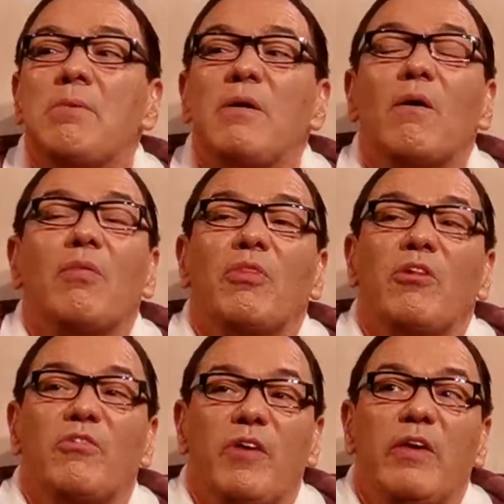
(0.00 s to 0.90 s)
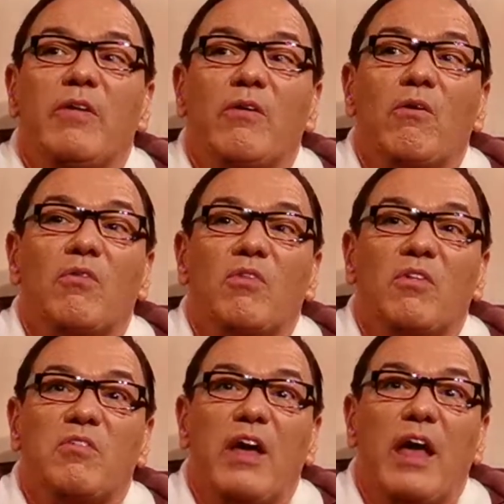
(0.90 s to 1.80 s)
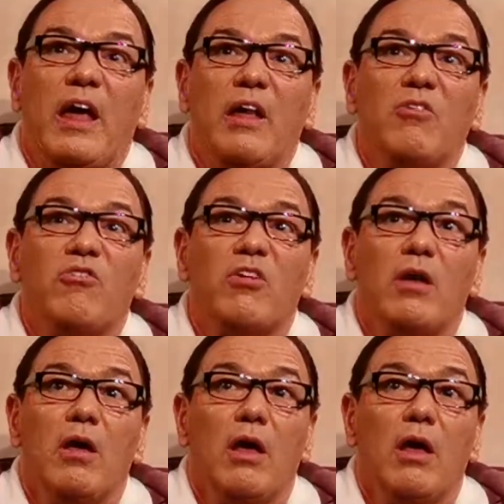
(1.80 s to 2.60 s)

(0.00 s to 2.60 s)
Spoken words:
beyond the tea cosy stage.